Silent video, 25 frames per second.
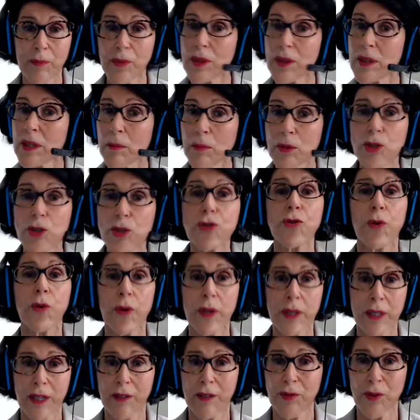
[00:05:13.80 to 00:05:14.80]
the
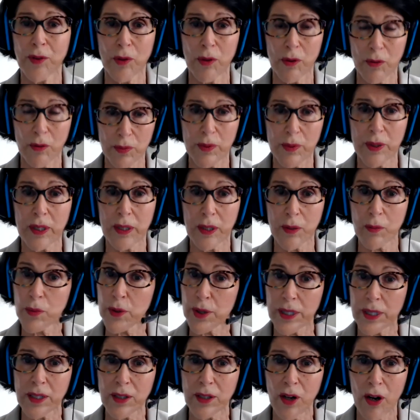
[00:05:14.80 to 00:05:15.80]
majority of you are really
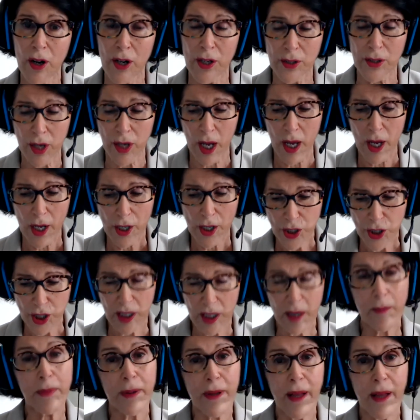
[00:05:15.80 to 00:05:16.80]
working hard to
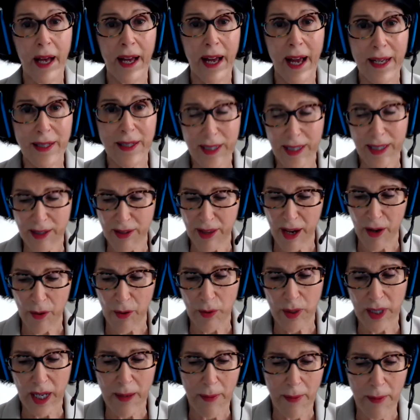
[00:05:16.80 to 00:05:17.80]
comply. I see that
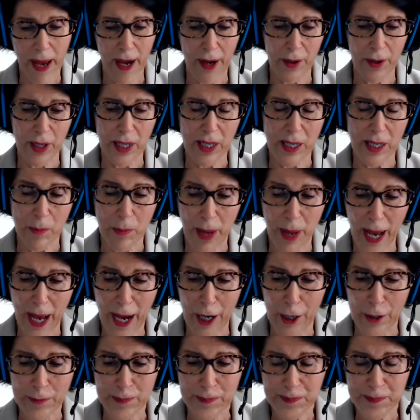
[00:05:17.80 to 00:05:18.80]
when I'm out and
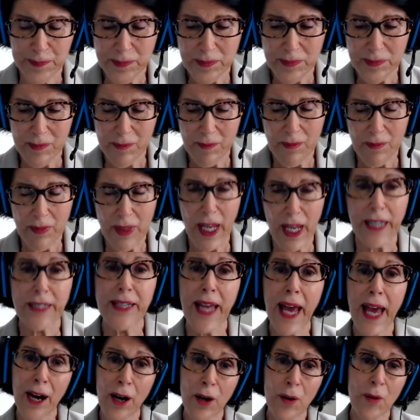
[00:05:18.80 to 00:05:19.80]
about.
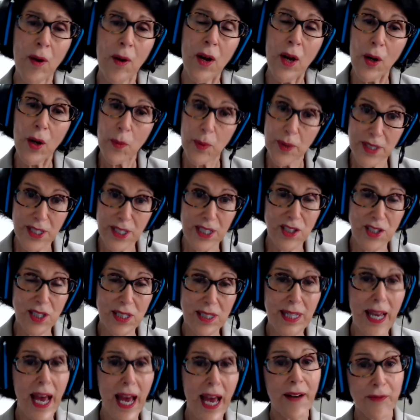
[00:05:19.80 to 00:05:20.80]
Now, we did
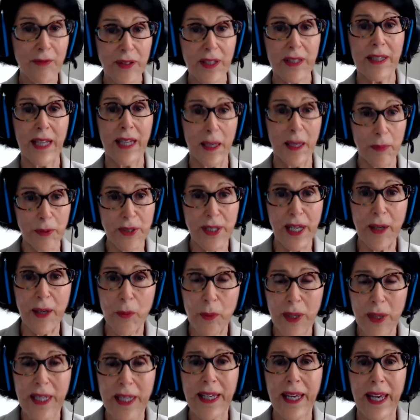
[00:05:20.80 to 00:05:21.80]
just have the Labor Day
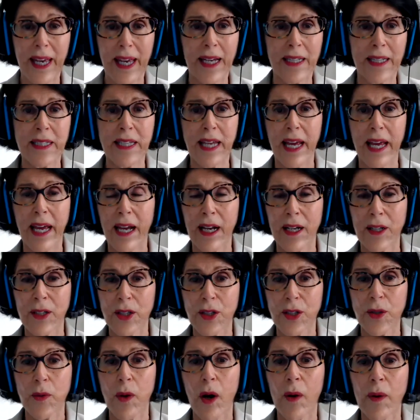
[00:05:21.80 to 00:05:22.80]
weekend, and
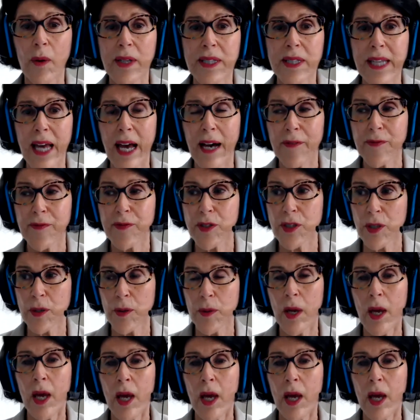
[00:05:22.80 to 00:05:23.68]
you always have to